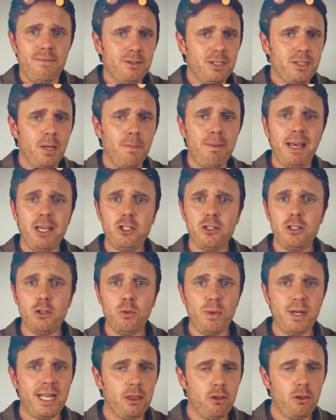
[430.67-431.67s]
some
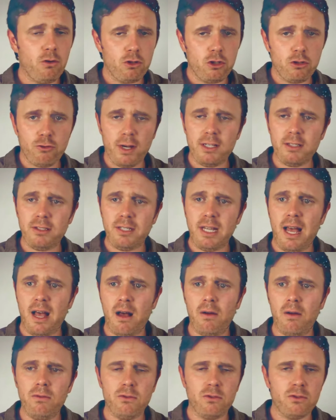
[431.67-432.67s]
patients, we get their stress
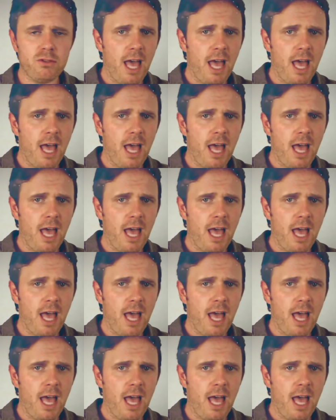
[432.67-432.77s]
down,